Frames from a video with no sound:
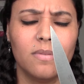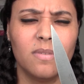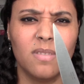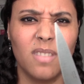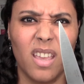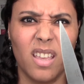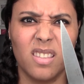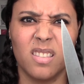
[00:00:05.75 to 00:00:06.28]

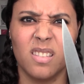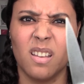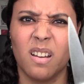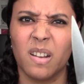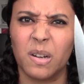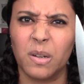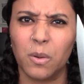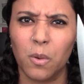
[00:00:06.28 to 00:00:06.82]
That's
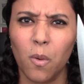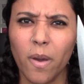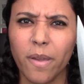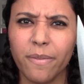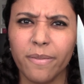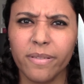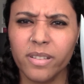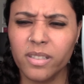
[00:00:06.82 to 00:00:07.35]
not a
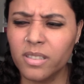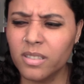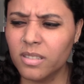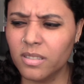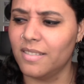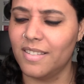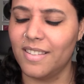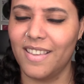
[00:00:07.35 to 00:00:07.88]
knife.
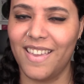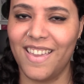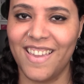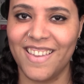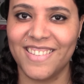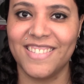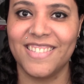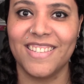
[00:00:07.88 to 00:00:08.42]

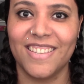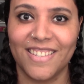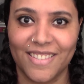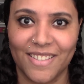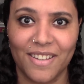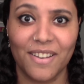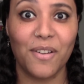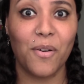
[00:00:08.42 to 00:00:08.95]
This
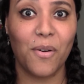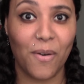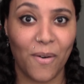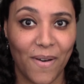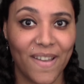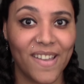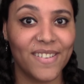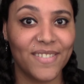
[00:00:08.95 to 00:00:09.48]
is a
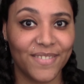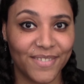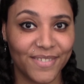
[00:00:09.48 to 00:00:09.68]
knife.